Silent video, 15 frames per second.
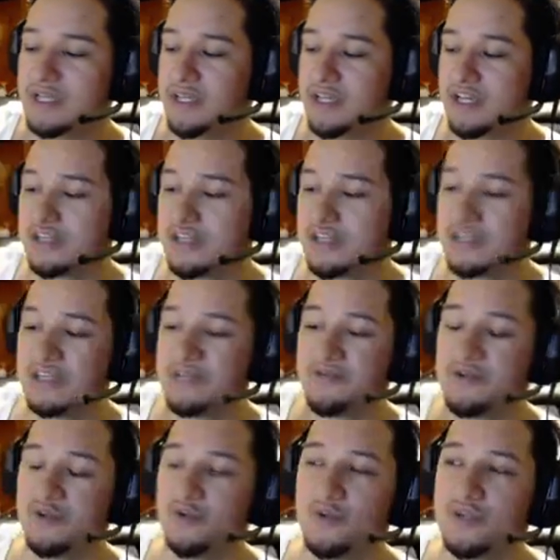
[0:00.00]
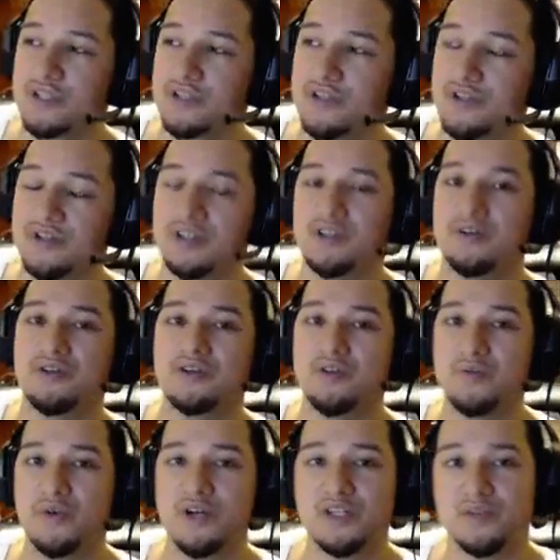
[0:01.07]
and then if you're a Wizard, you can go either
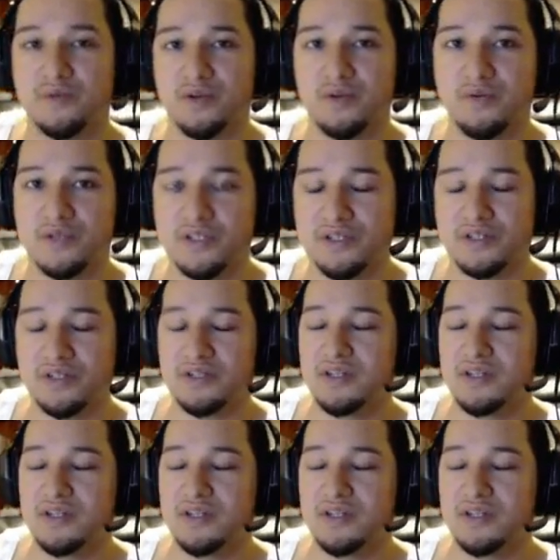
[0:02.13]
Marksman or Wizard,